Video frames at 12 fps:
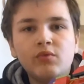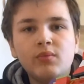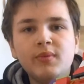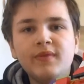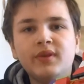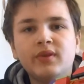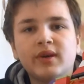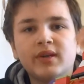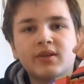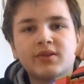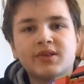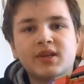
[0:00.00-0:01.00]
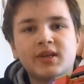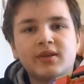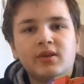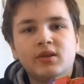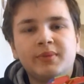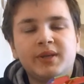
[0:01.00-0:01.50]
Removing the red dot
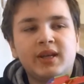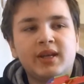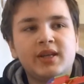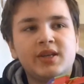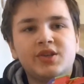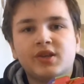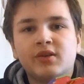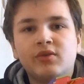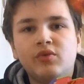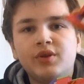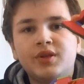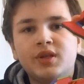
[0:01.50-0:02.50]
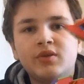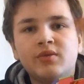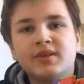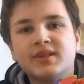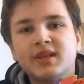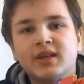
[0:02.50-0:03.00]
sight couldn't have been any easier. All you
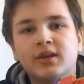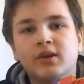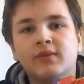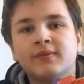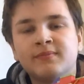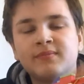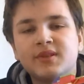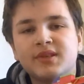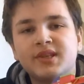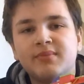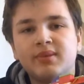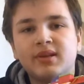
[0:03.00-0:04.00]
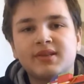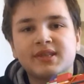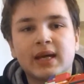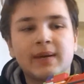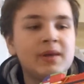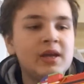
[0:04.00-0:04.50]
do is take it off. Simple as
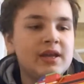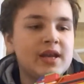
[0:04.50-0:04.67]
that.